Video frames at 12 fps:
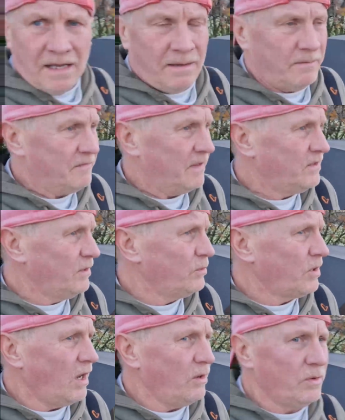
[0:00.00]
If they
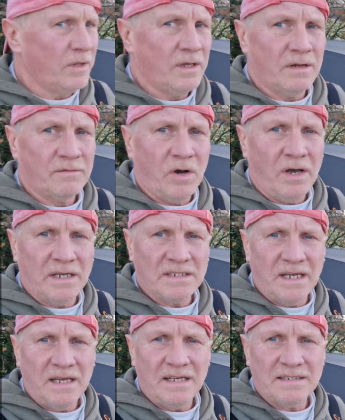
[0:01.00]
do go, and I've got
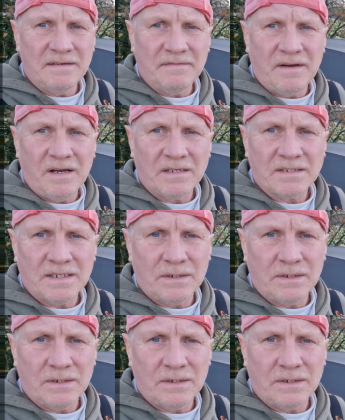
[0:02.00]
to hit it fast.